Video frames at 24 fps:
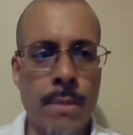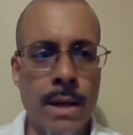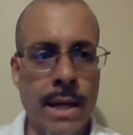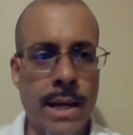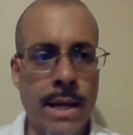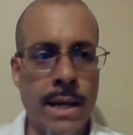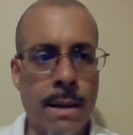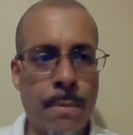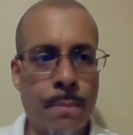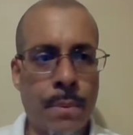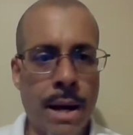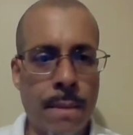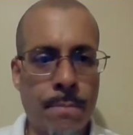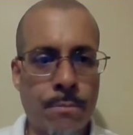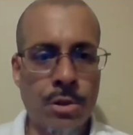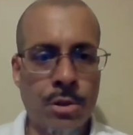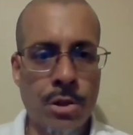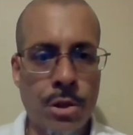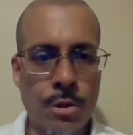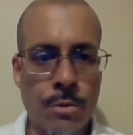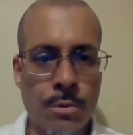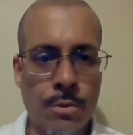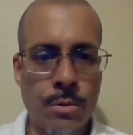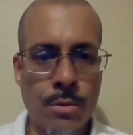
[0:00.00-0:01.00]
hip hop
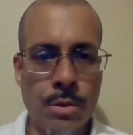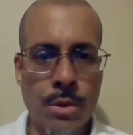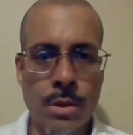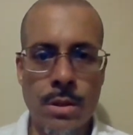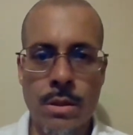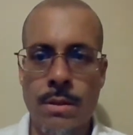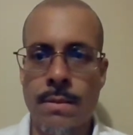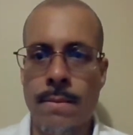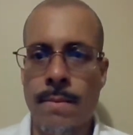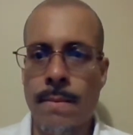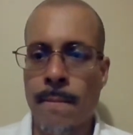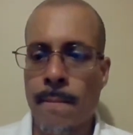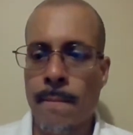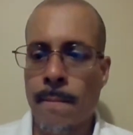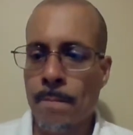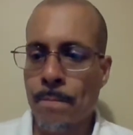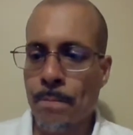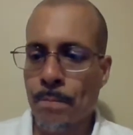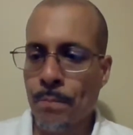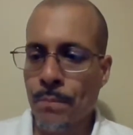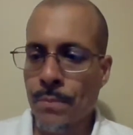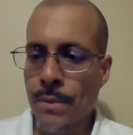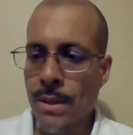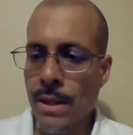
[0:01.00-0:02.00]
shows and
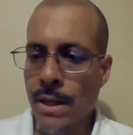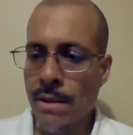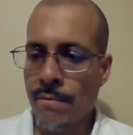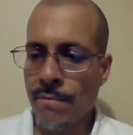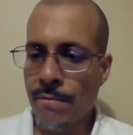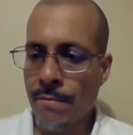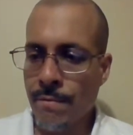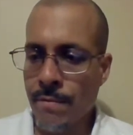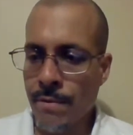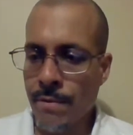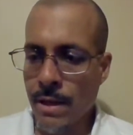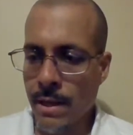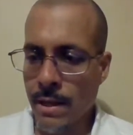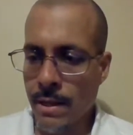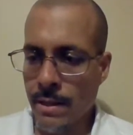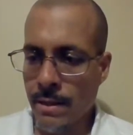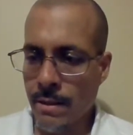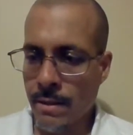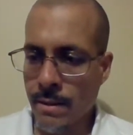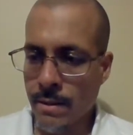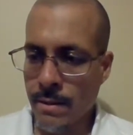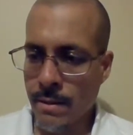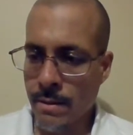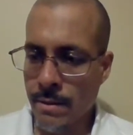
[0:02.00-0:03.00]
and,
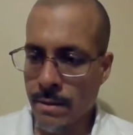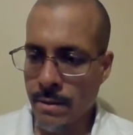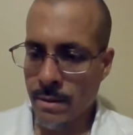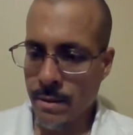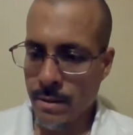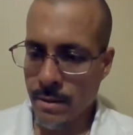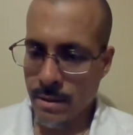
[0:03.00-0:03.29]
uh,